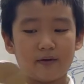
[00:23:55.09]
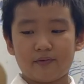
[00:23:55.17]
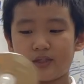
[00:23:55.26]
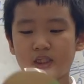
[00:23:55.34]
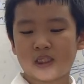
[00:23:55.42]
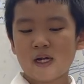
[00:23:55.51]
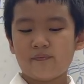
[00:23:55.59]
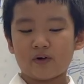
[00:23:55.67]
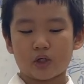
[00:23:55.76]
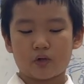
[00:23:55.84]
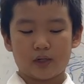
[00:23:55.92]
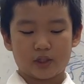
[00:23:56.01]
of a
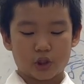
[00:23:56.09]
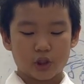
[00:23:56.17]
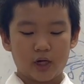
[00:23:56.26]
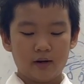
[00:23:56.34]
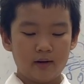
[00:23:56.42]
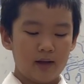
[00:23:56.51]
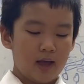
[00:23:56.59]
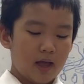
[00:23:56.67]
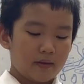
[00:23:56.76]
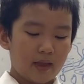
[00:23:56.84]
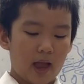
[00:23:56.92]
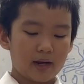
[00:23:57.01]
different question
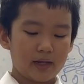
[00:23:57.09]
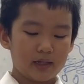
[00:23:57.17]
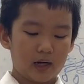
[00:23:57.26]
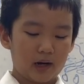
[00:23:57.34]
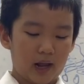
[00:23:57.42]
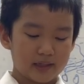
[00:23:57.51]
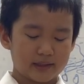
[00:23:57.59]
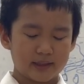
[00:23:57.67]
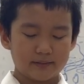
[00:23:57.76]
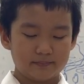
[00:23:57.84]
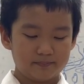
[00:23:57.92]
than in the lesson.